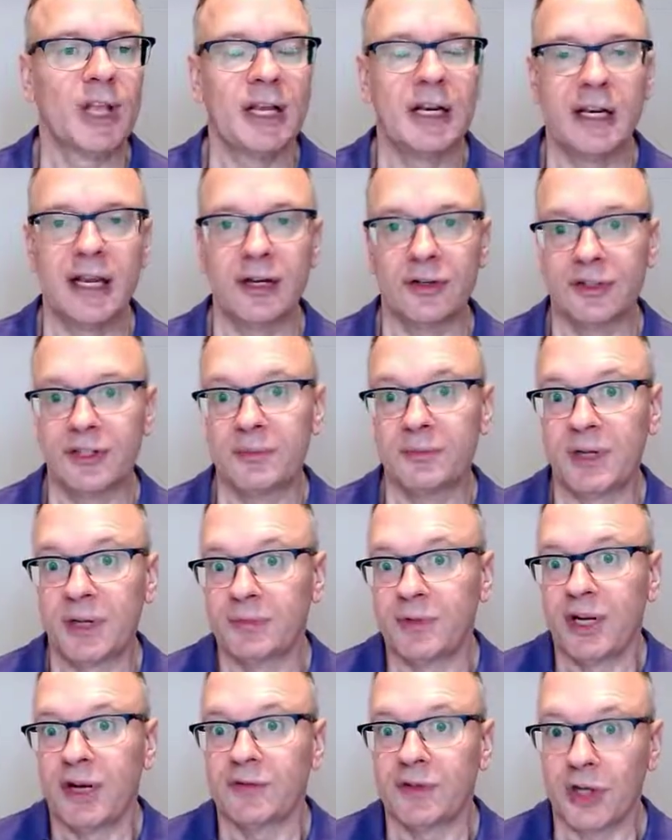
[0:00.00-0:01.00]
Now,
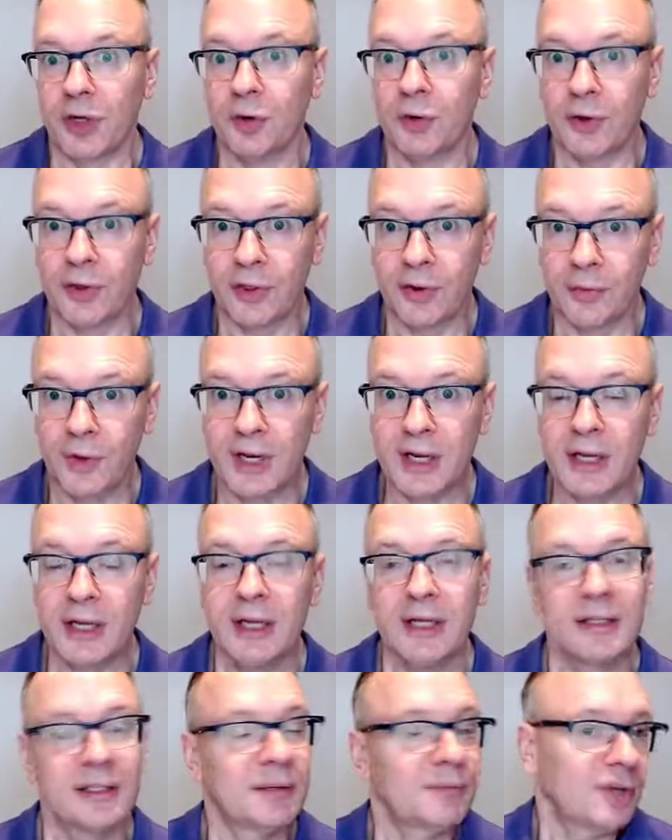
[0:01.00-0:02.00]
sometimes you have to go to 3,
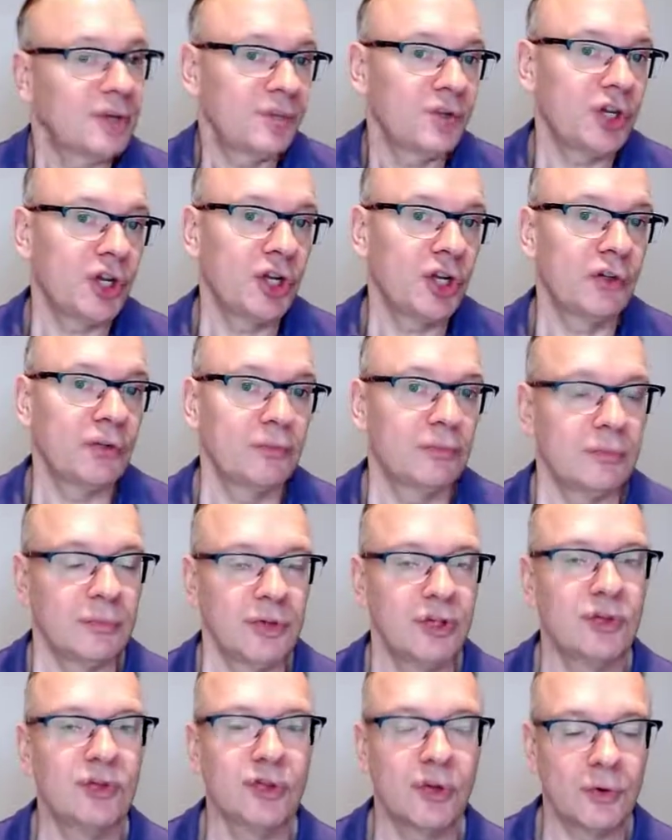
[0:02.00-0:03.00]
sometimes you can
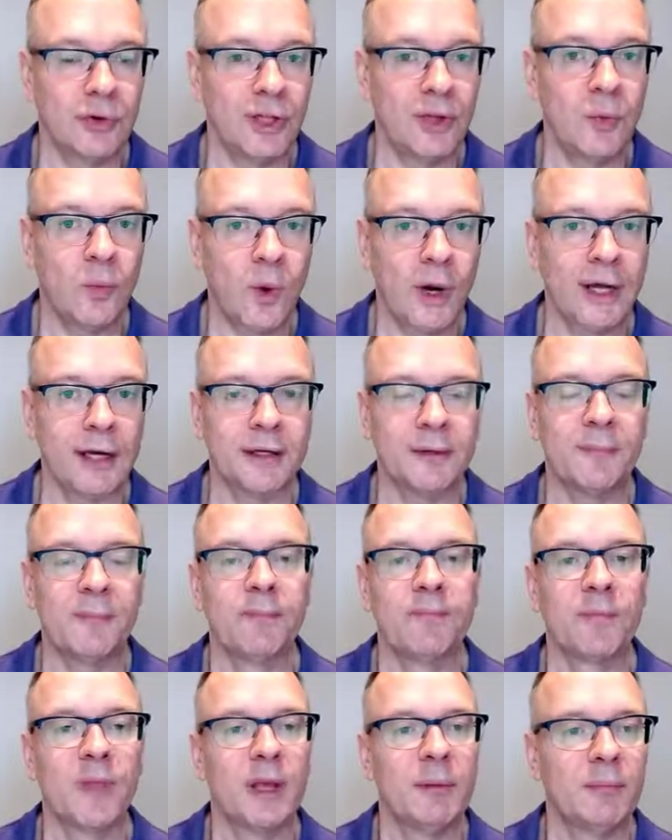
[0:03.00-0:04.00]
use only 1.
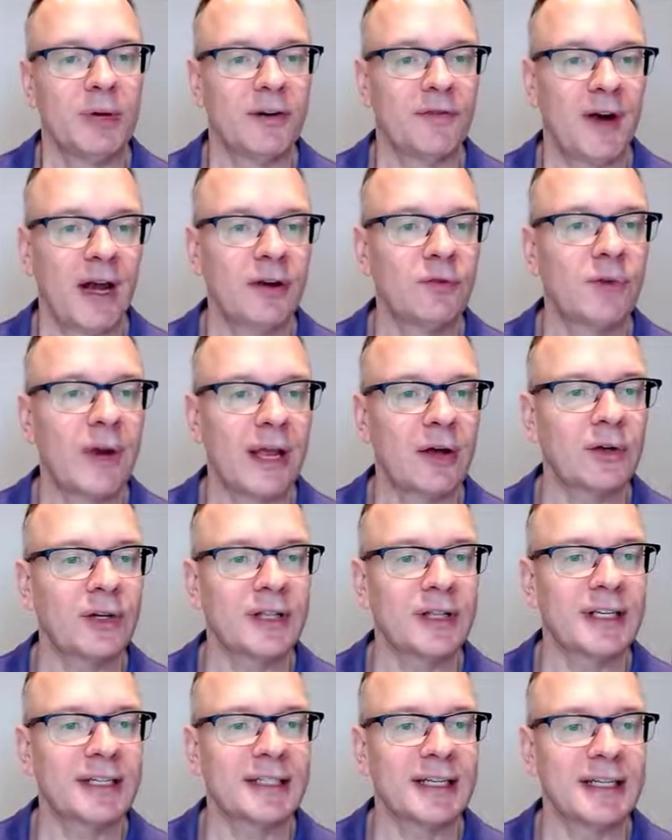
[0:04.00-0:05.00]
But if I
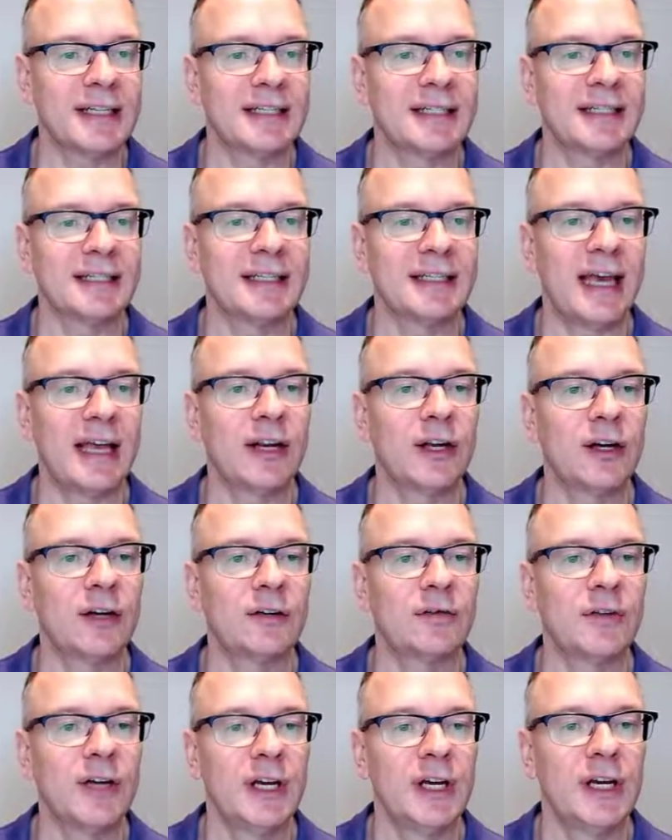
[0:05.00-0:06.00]
rounded this, instead
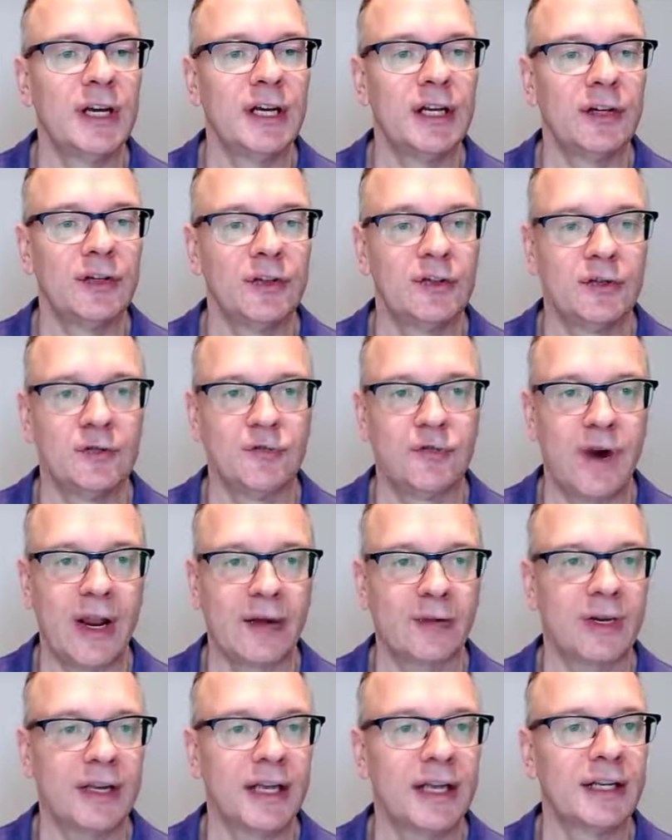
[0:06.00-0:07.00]
of
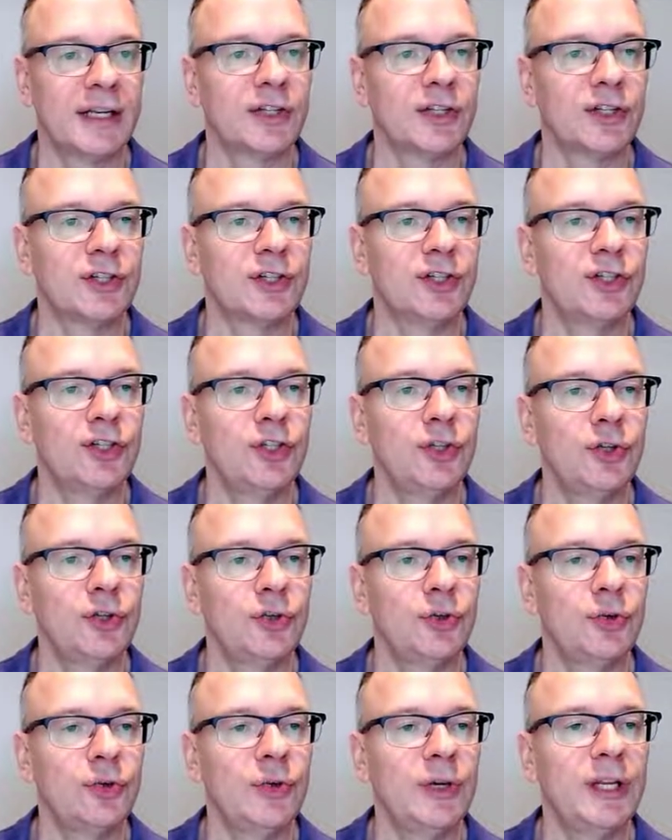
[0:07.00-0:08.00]
rounding it to
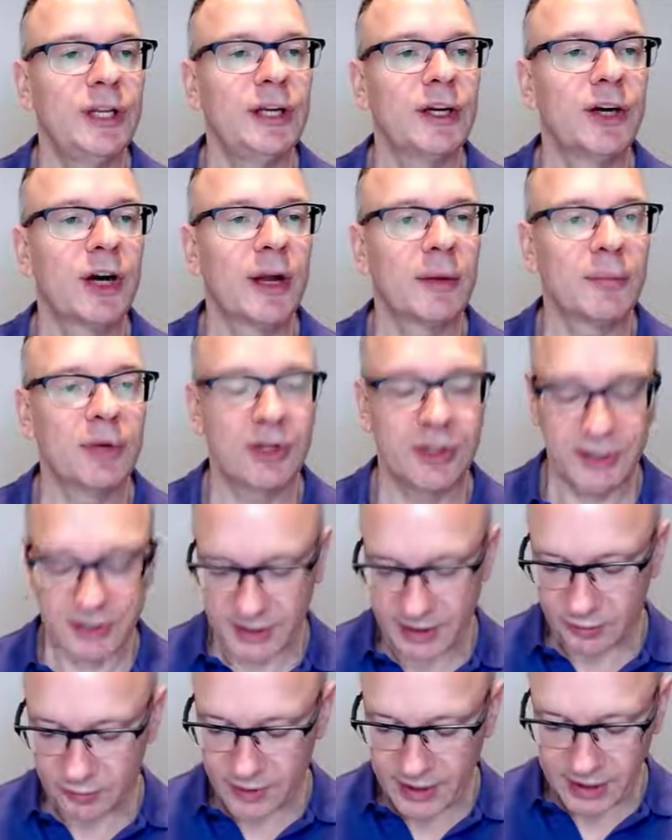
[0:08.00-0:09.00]
2 here, I'm going to
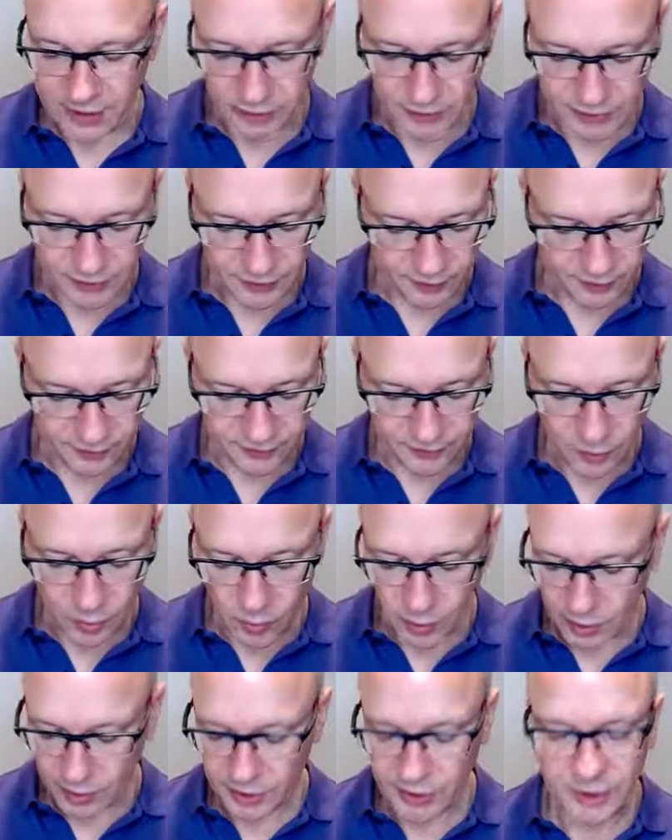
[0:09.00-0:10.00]
say round to
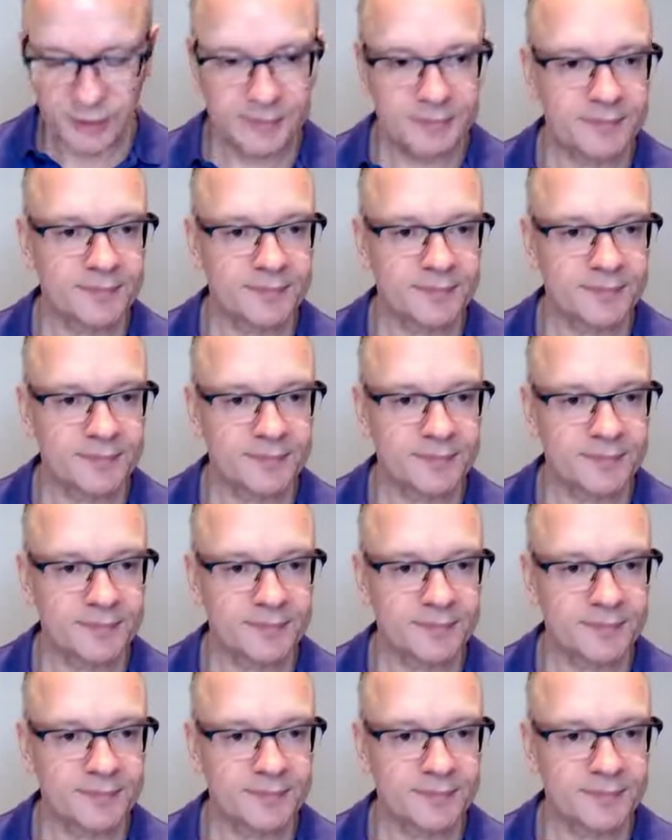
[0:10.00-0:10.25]
4.